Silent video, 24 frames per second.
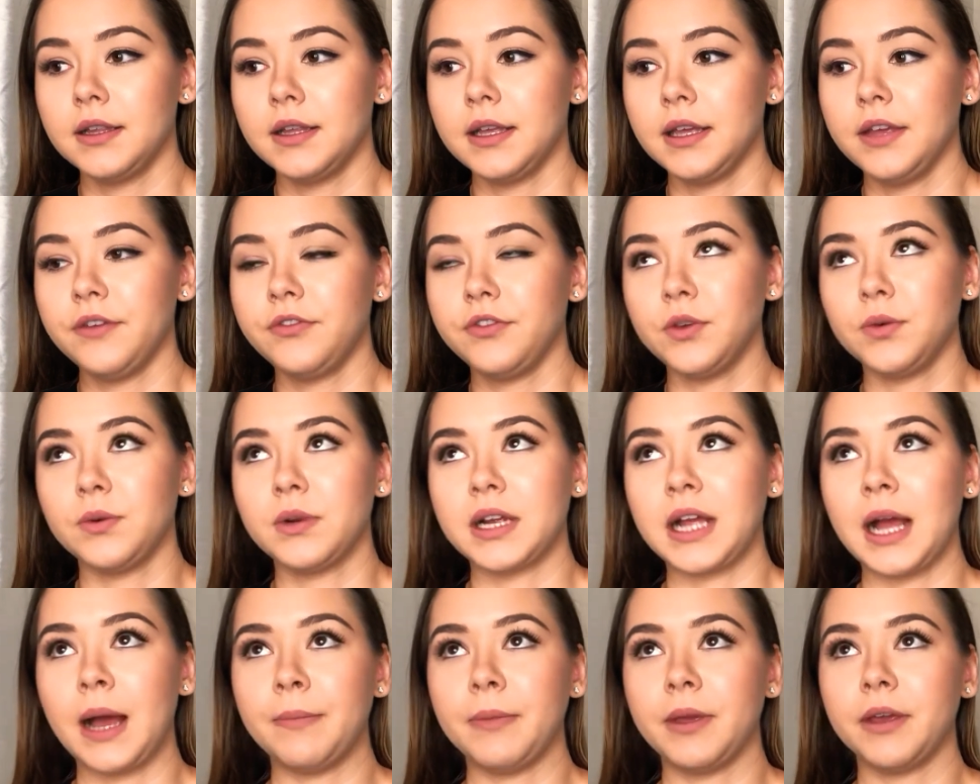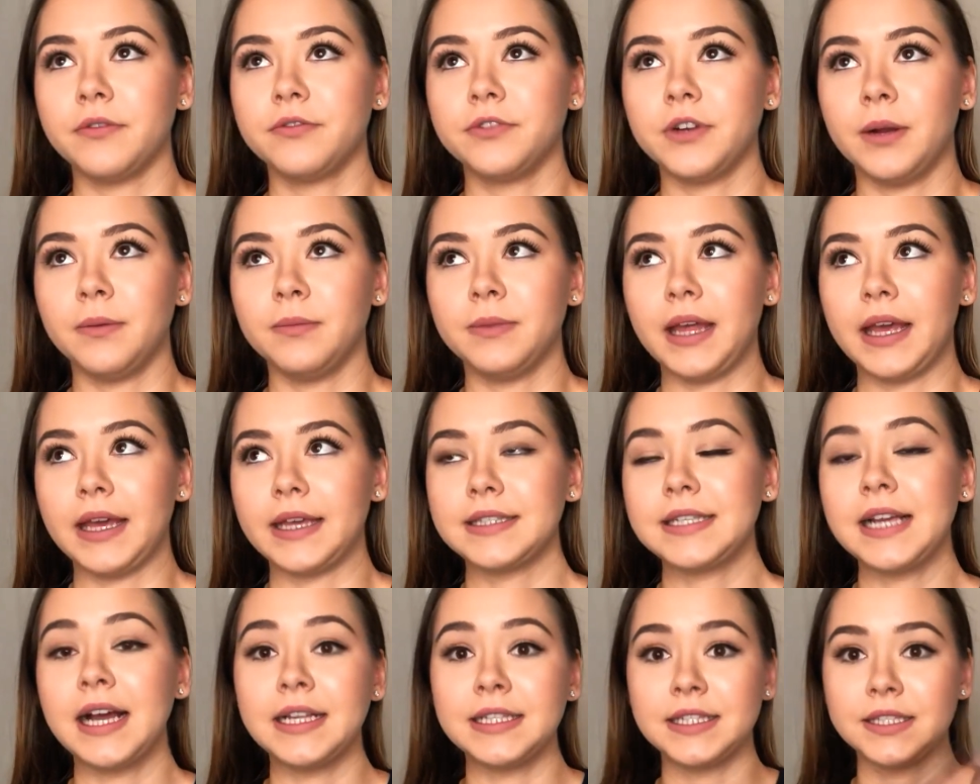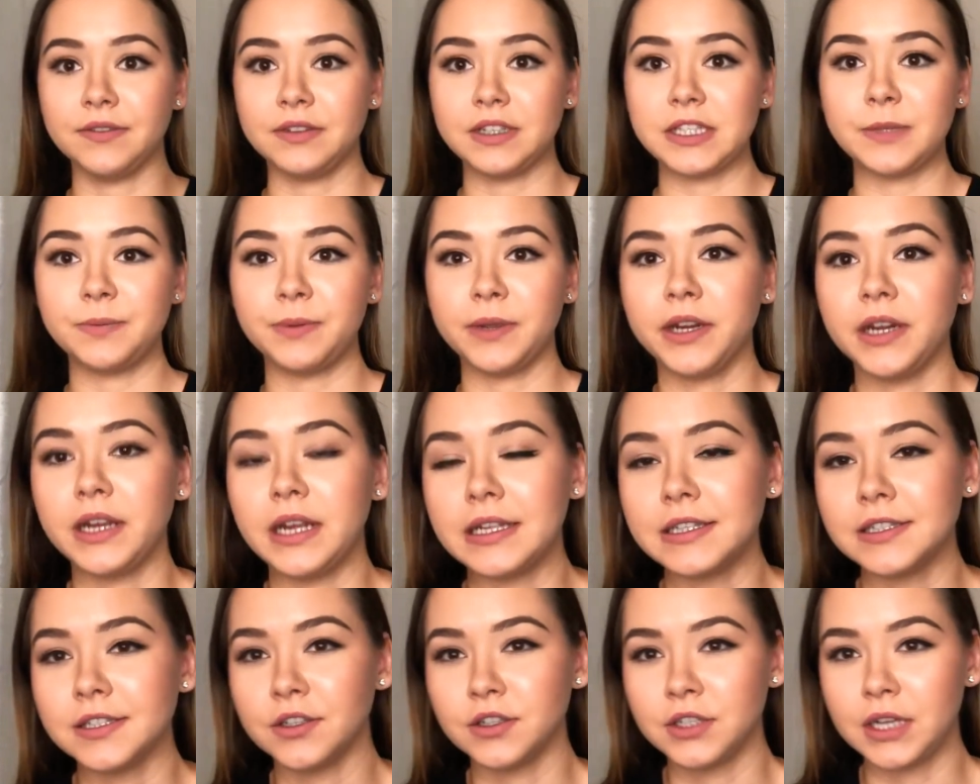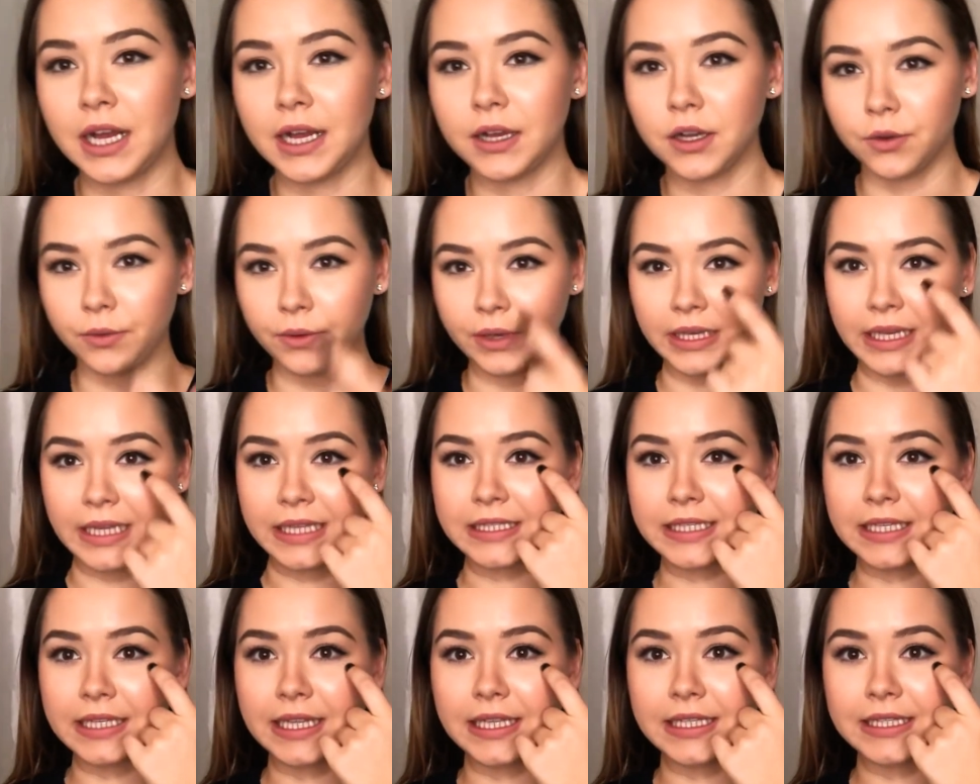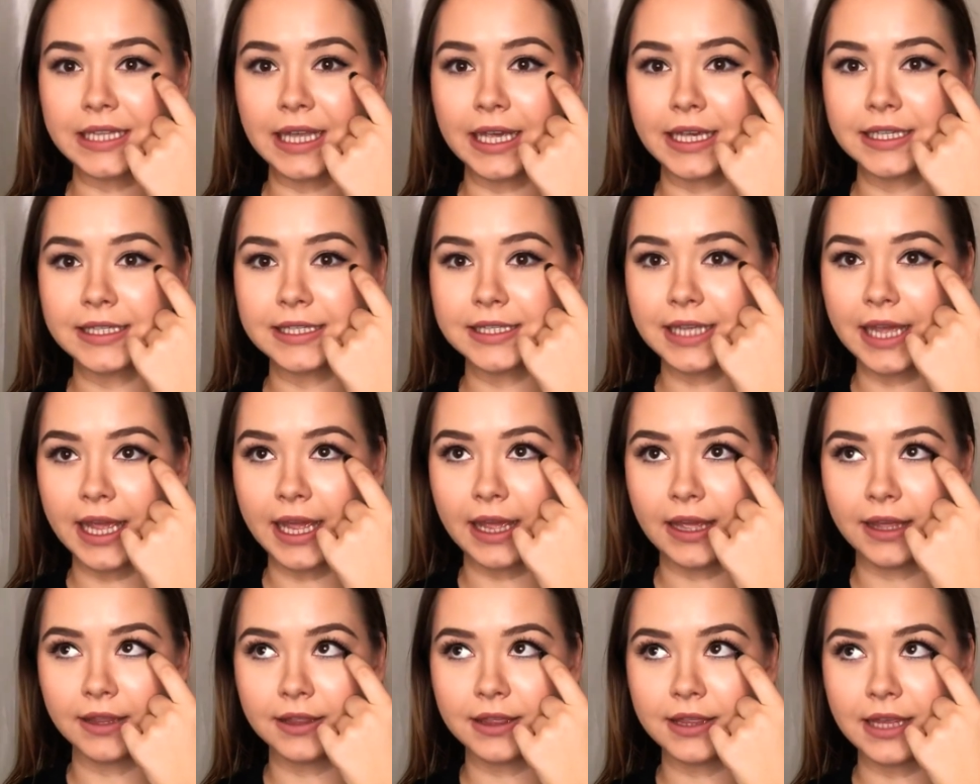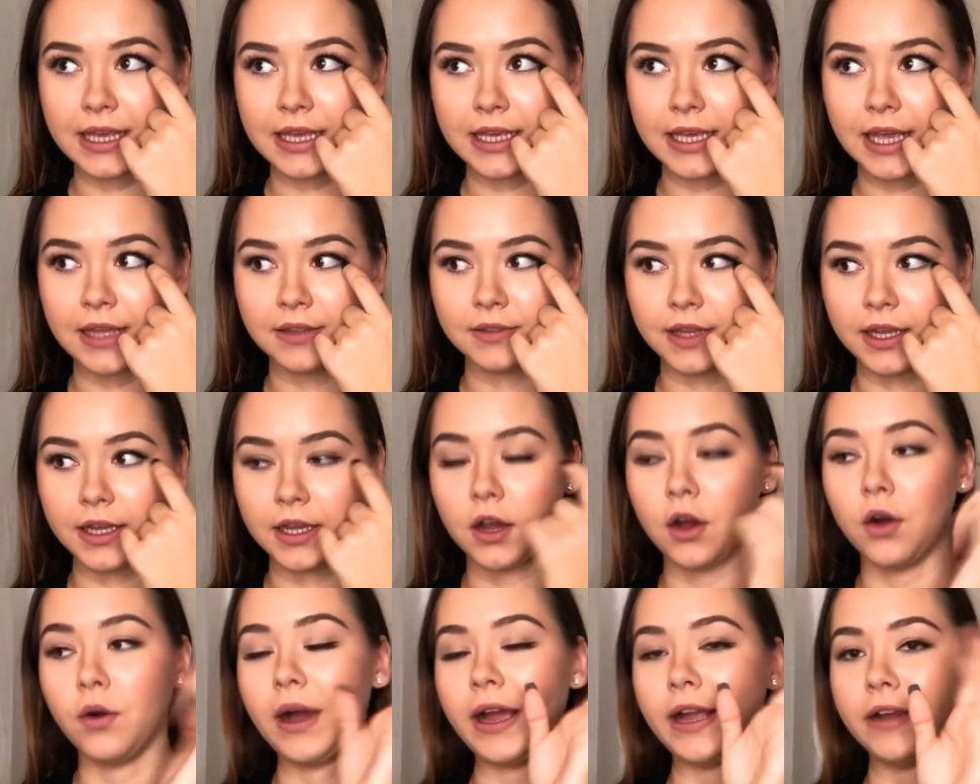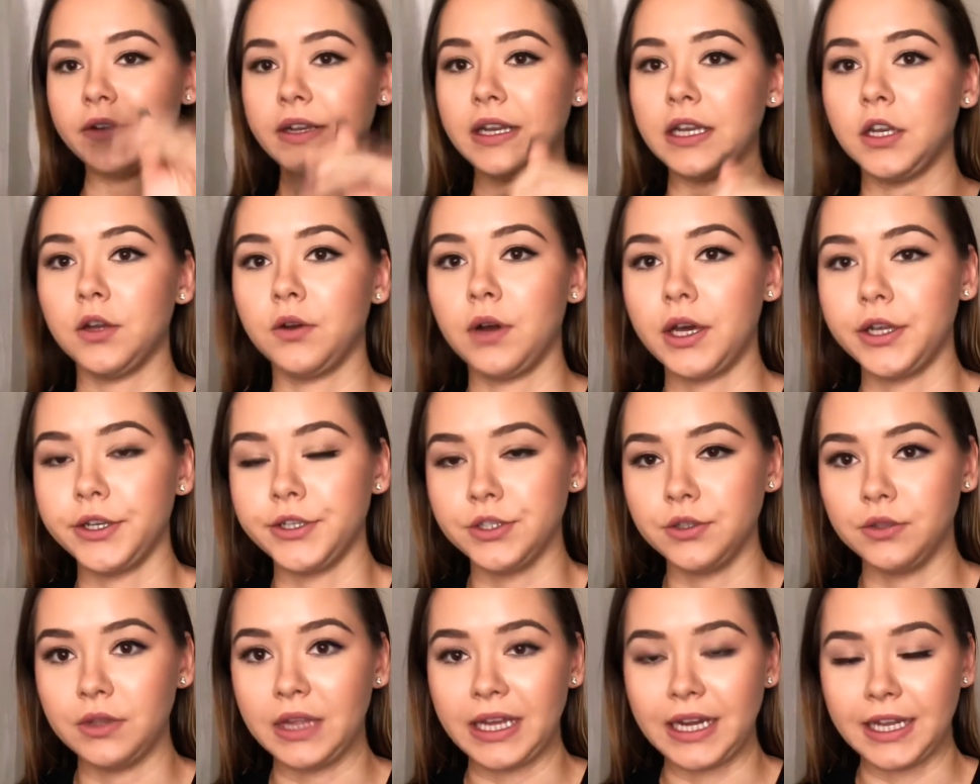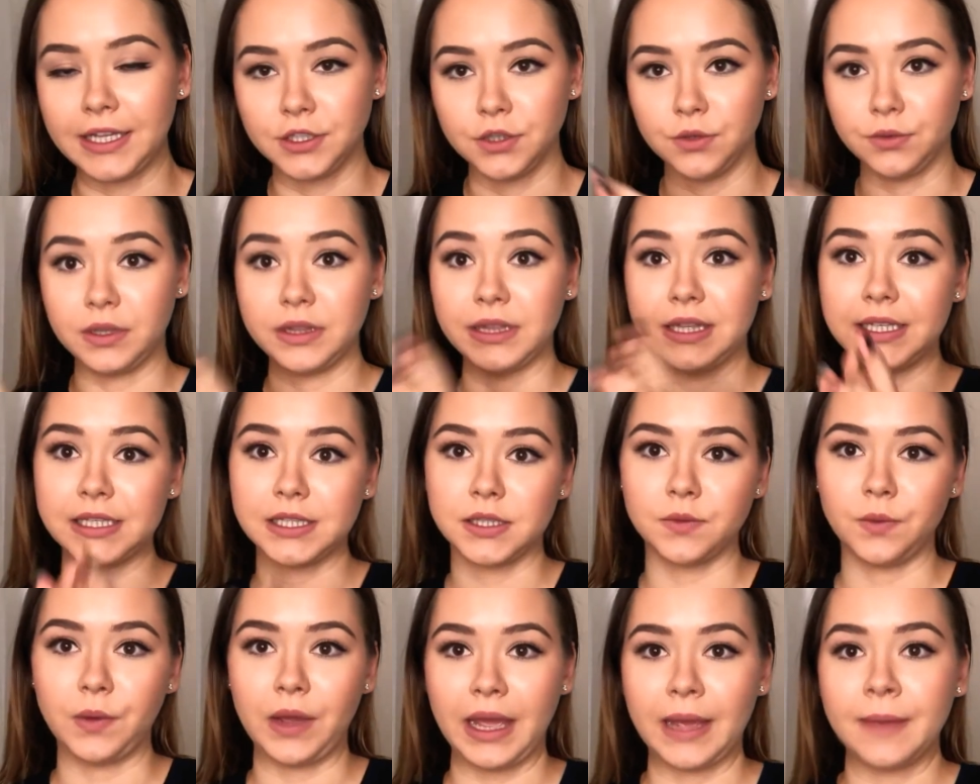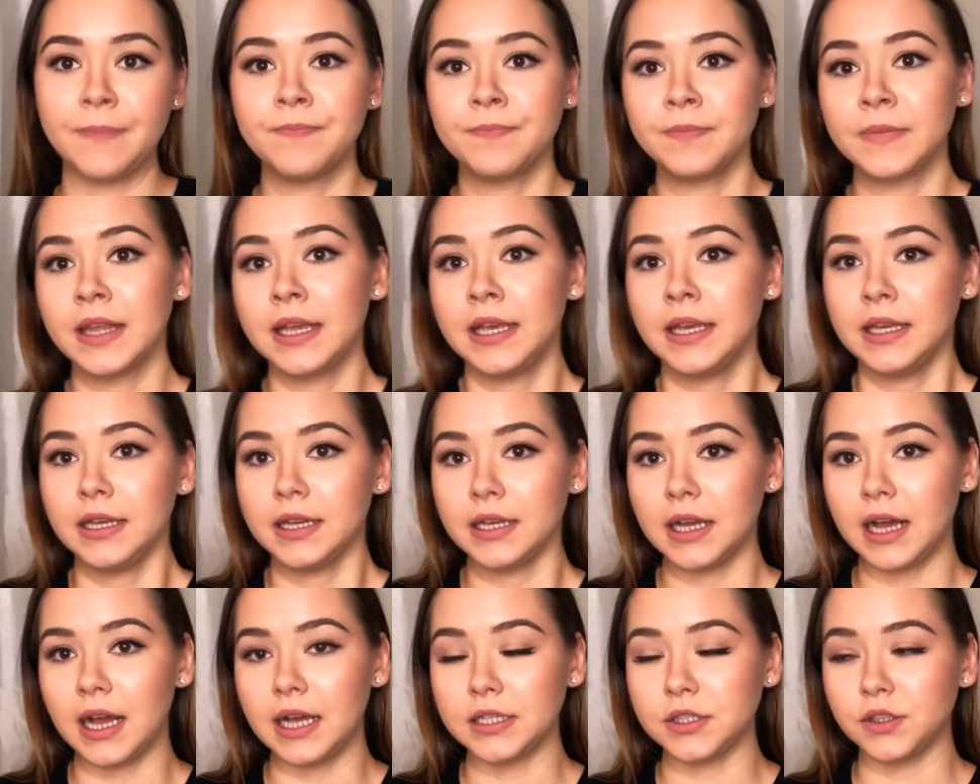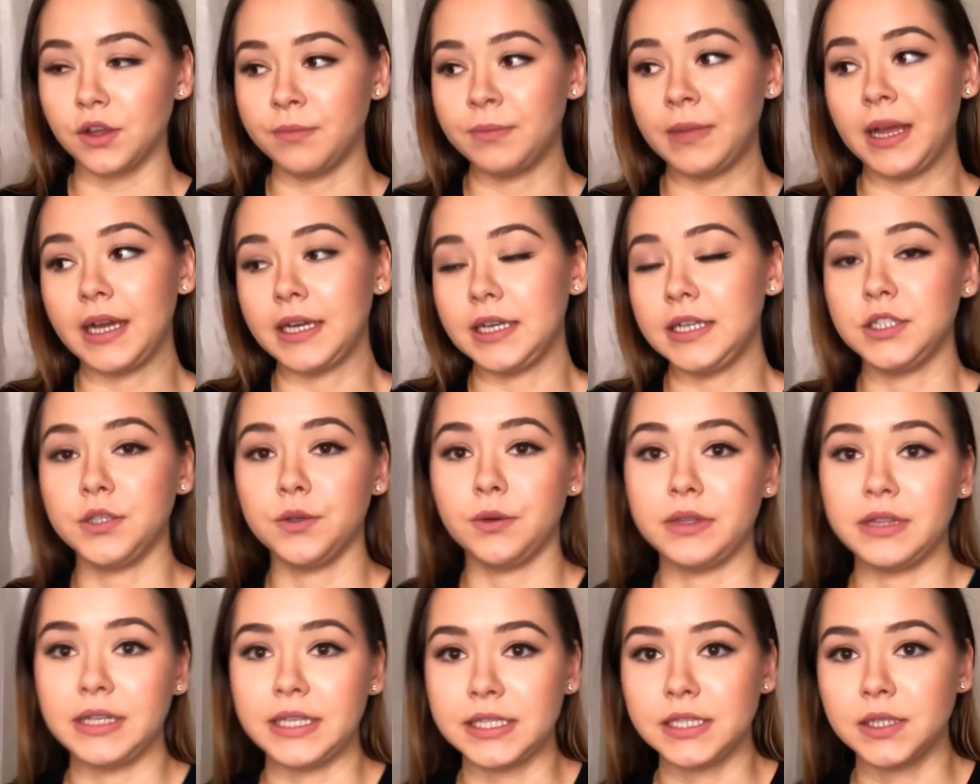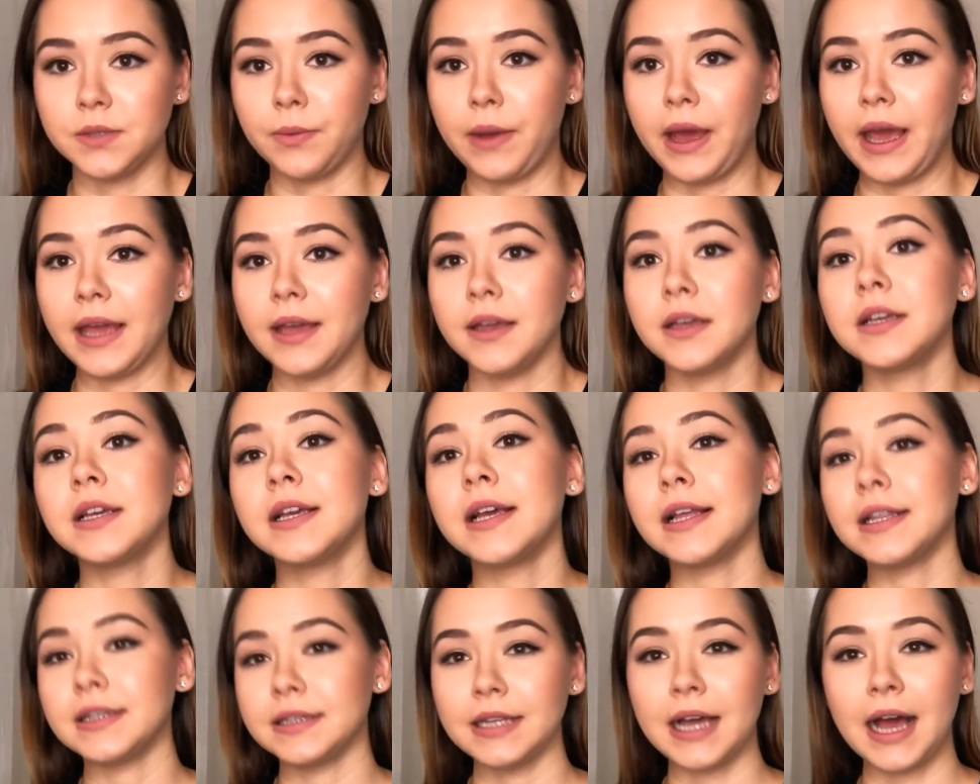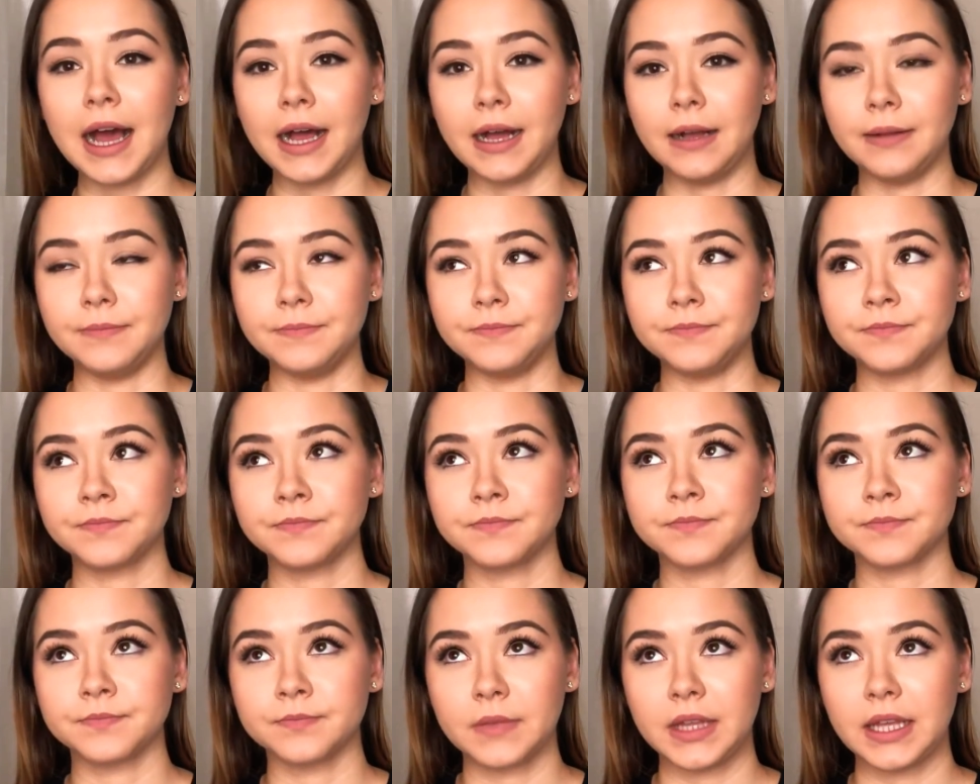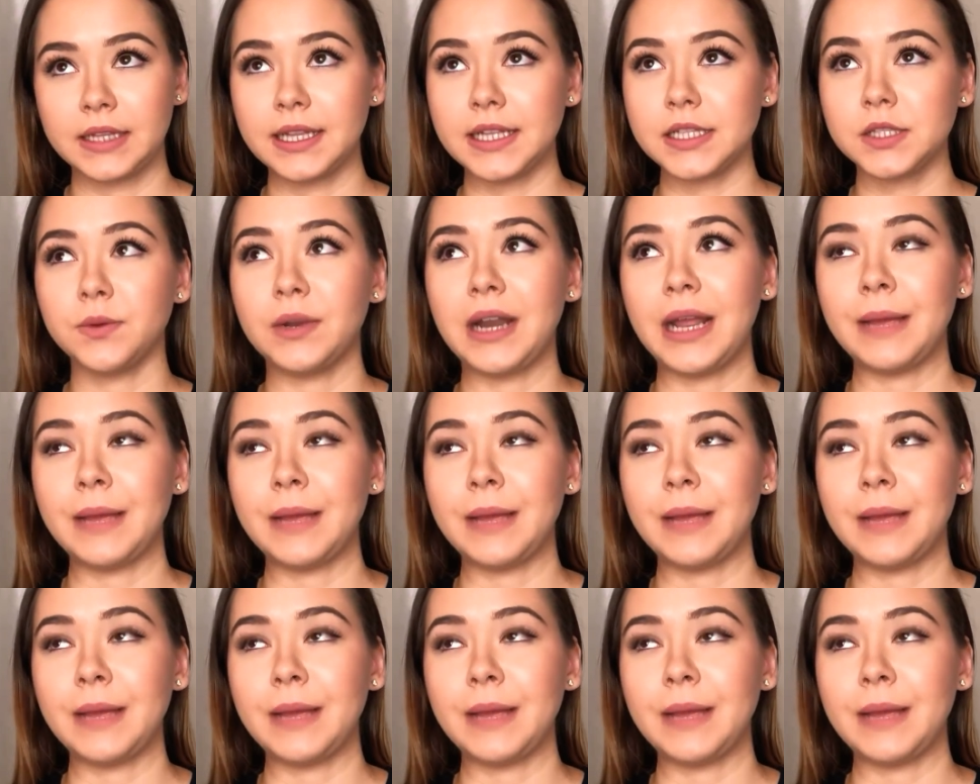if you were coming from like tons of experience, you're not going into this like thinking like, oh, I already know how to do that, I do it this way, so I'm not gonna do it this way. That's what